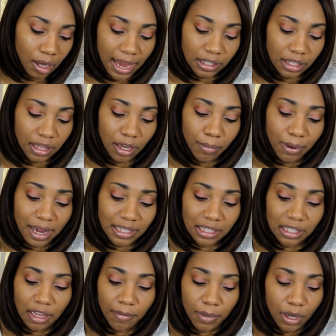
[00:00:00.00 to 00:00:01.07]
Actually, their
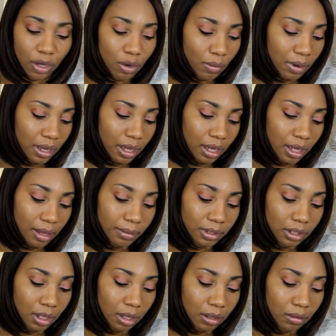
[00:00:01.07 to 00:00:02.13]
prices have been going up,
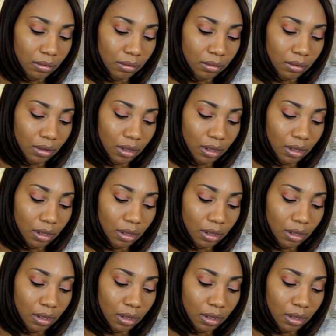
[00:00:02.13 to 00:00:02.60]
so